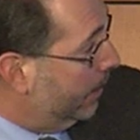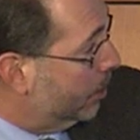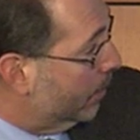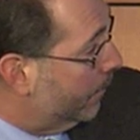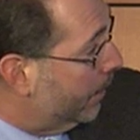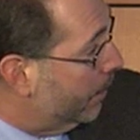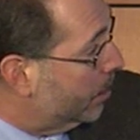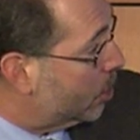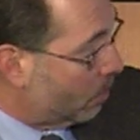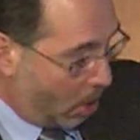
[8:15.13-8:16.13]
These are very
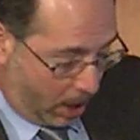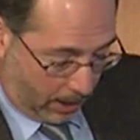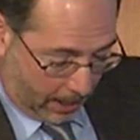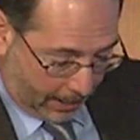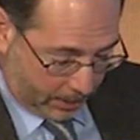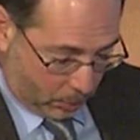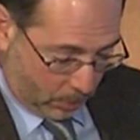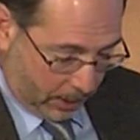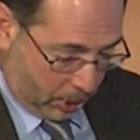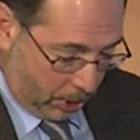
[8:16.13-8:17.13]
small odds
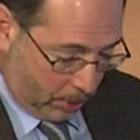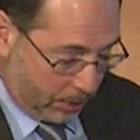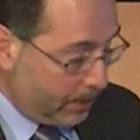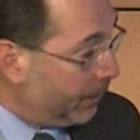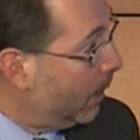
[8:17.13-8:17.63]
ratios.